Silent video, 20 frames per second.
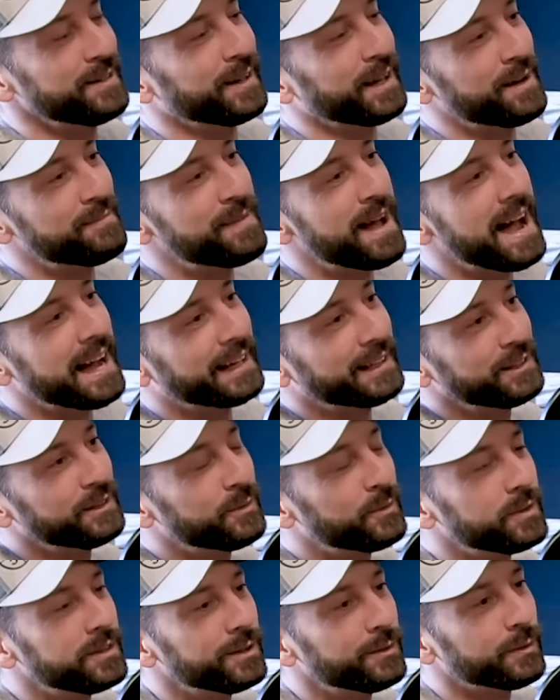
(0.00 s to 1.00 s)
you came back and
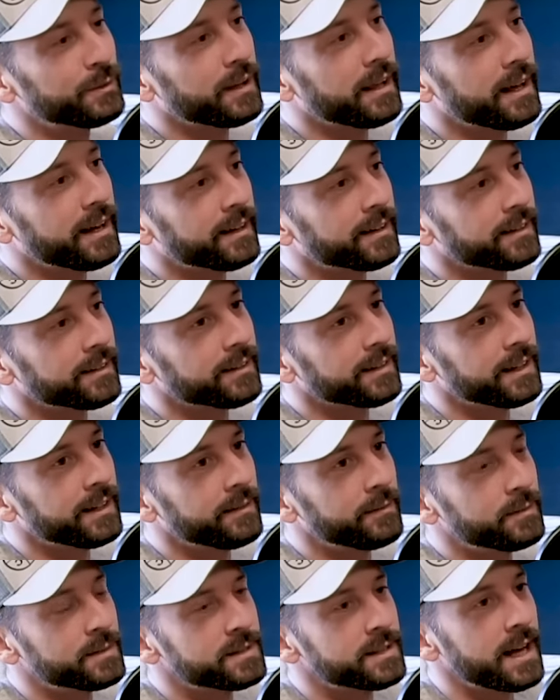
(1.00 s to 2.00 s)
you you were like,
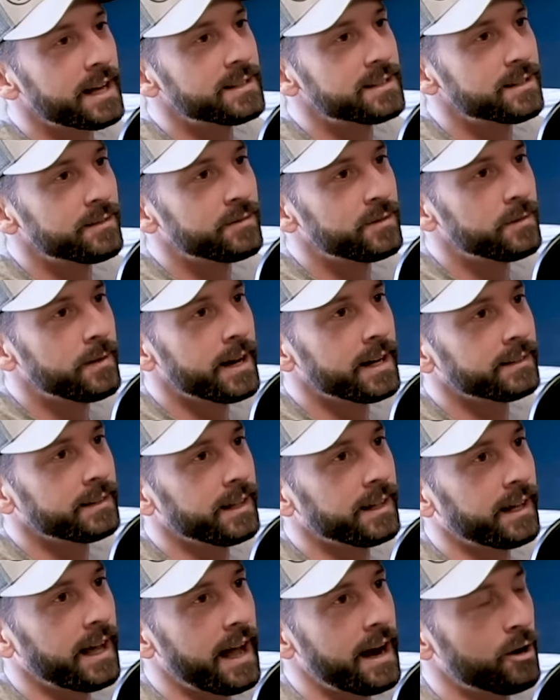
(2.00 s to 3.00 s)
it was as if you had
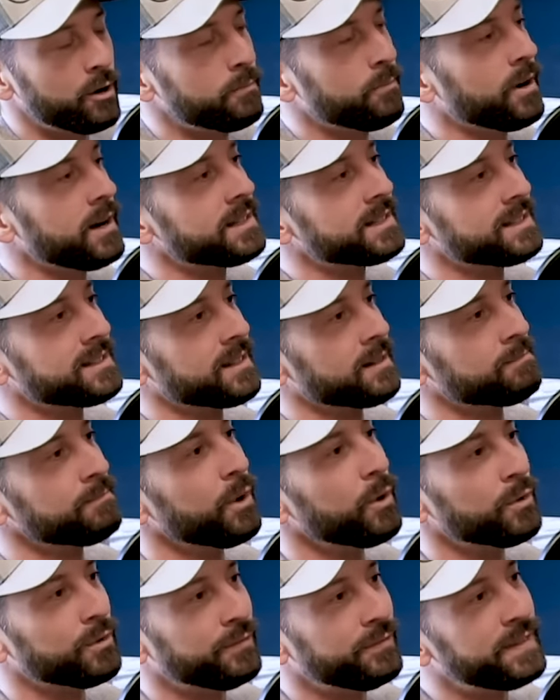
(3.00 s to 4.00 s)
like air braces on
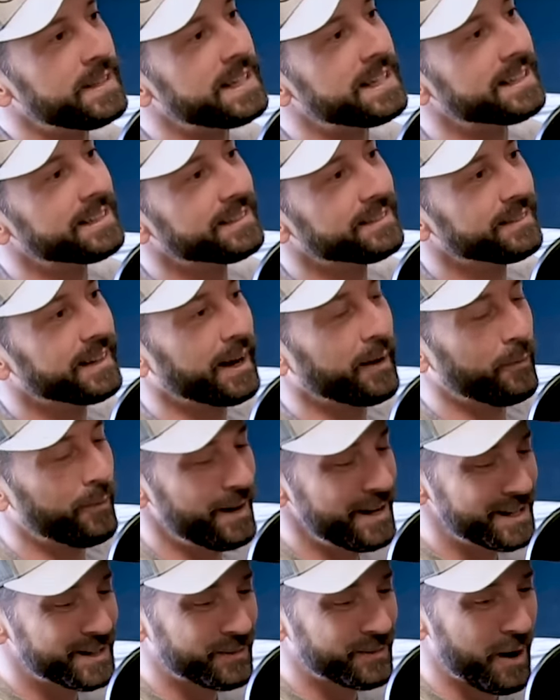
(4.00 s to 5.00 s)
both feet. Seriously.
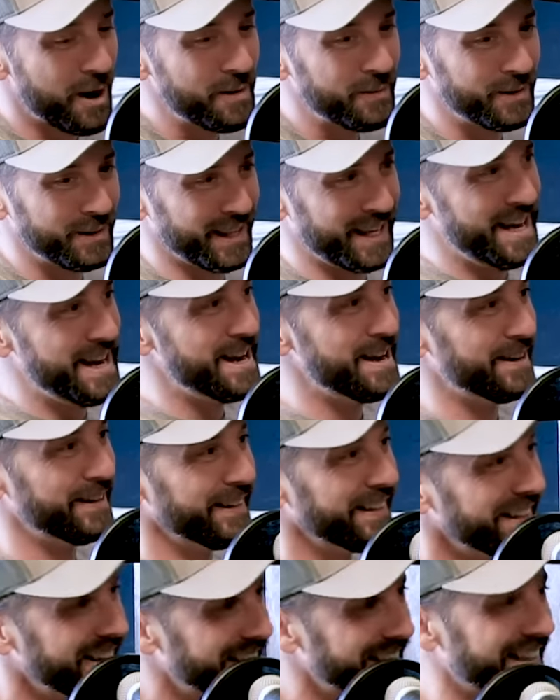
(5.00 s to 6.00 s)
Like, what is wrong with you?
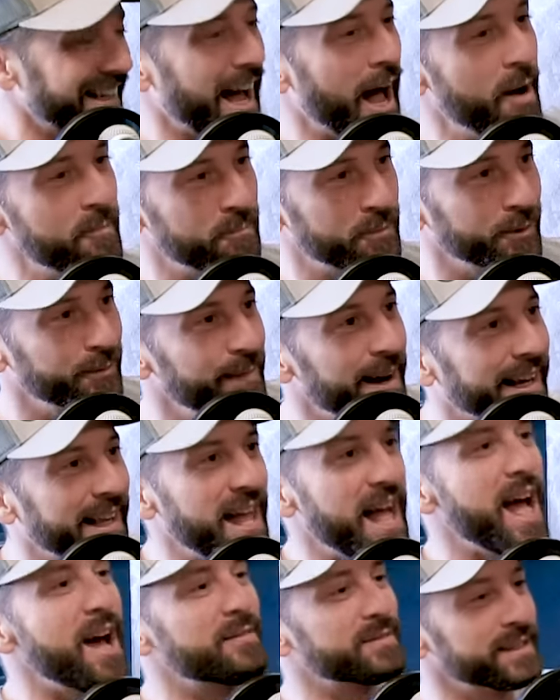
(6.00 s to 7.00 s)
Yeah. I pulled my
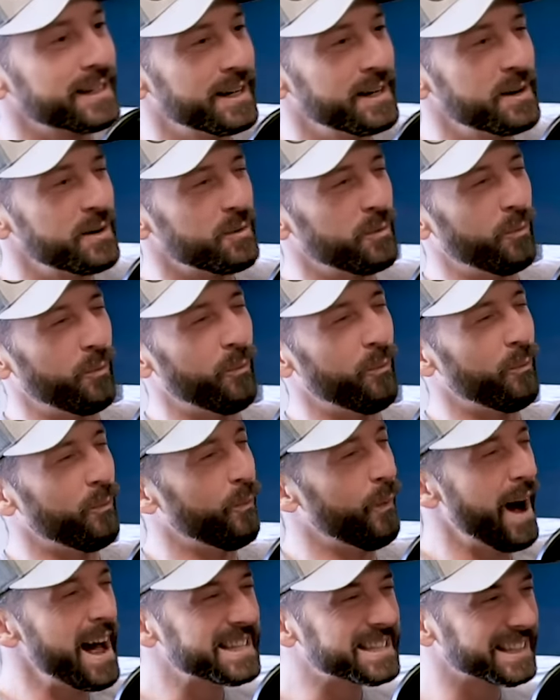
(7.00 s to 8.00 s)
calves.
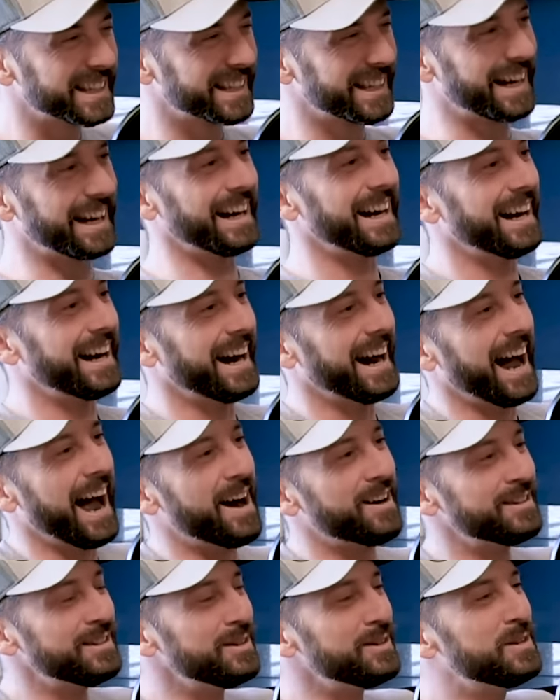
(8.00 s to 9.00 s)
What? Double
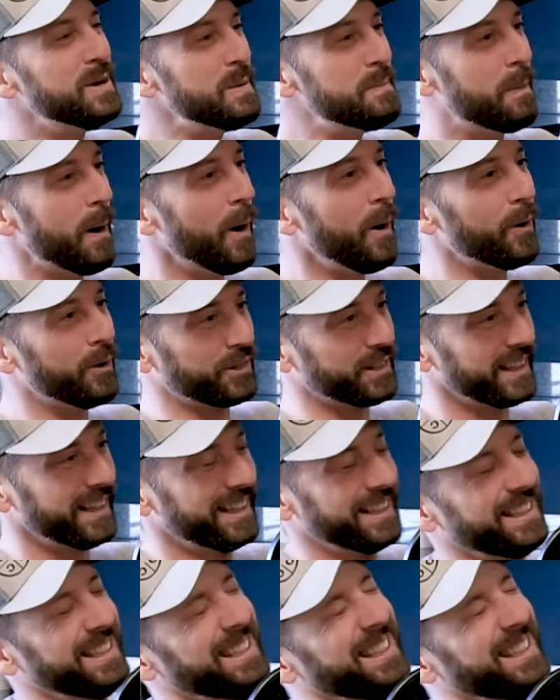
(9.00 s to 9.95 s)
How do you do both?